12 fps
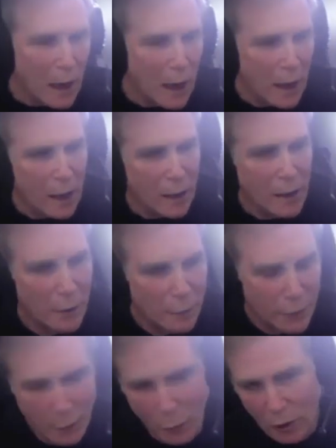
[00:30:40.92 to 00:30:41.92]
another
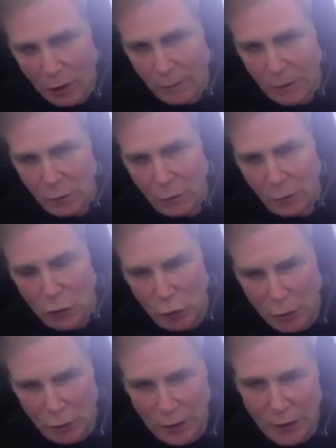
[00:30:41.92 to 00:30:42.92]
thing we're going to be doing
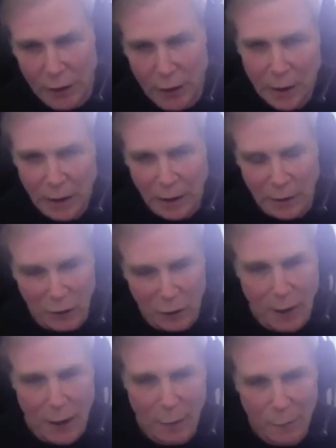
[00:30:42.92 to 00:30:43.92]
shortly is a
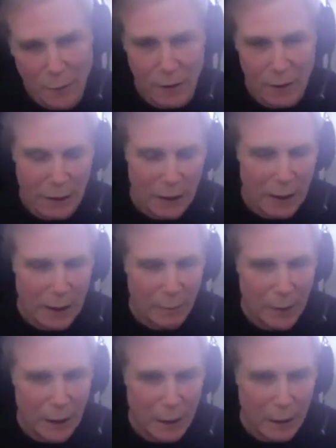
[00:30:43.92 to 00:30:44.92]
crowdfunding
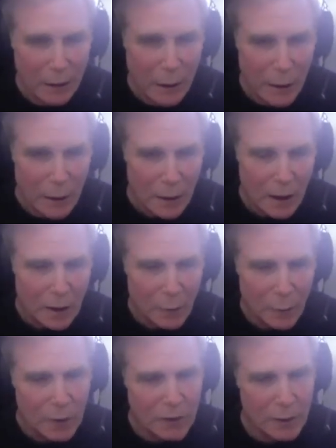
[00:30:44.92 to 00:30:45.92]
campaign and the
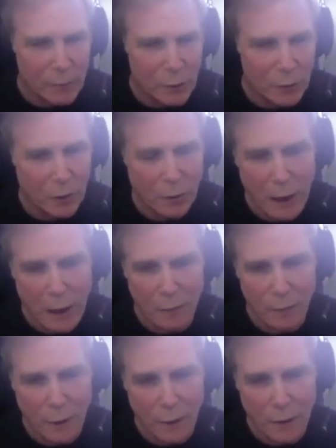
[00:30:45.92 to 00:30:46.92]
reason i'm doing
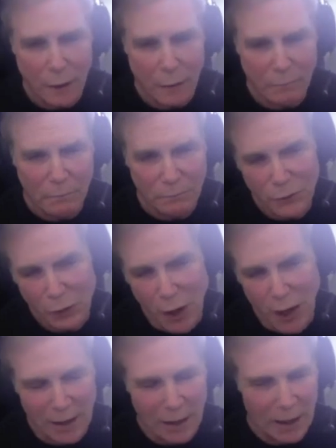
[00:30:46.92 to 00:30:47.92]
crowdfunding sure i
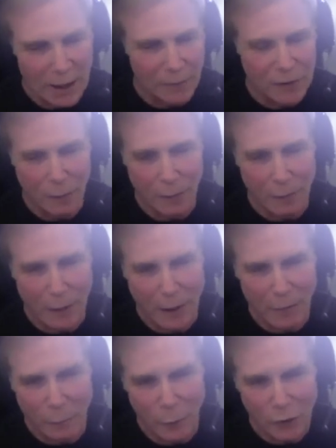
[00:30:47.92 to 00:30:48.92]
could hit up some of my
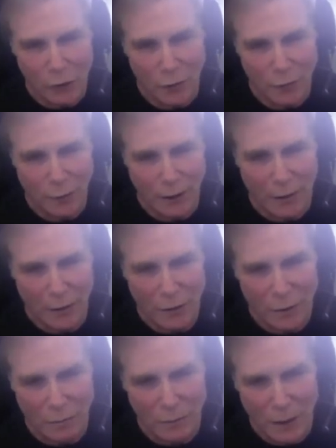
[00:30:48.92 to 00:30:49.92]
richer friends
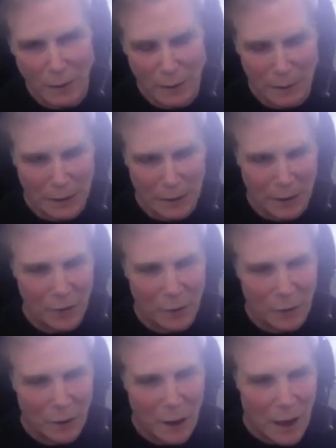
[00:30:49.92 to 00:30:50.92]
and maybe be easier